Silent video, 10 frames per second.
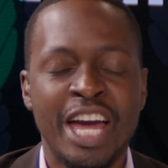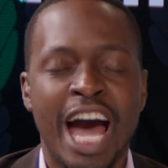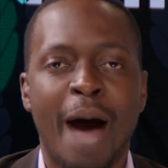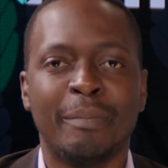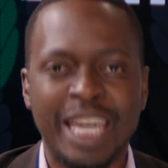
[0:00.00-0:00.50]

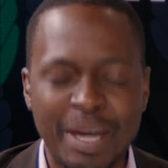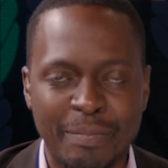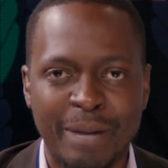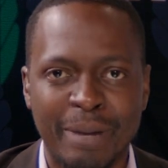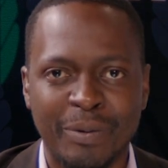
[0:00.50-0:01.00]
I'm
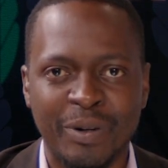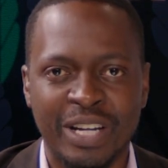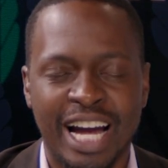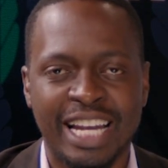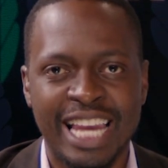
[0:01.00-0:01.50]
Ibn
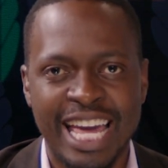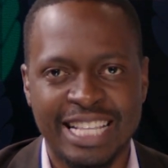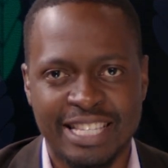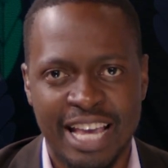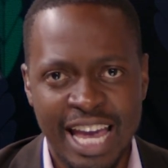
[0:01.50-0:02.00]
Mabunda.
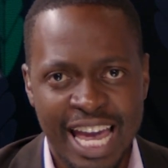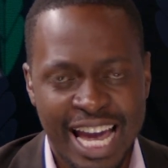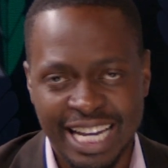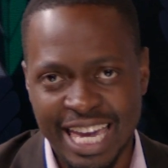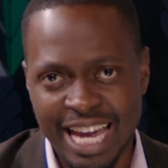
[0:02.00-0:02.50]
Let's
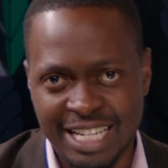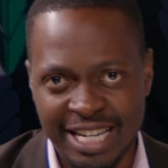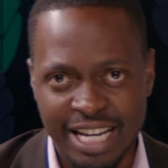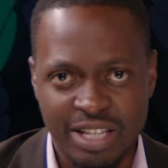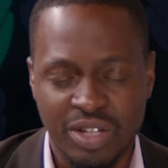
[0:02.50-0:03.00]
get
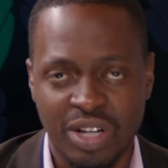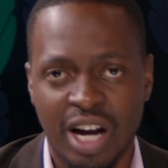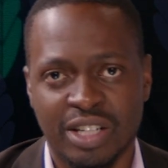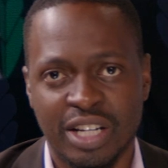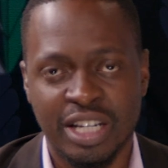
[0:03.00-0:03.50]

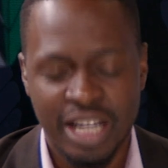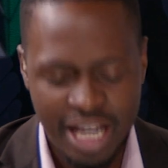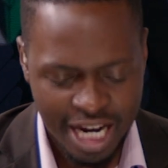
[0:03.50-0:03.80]
started.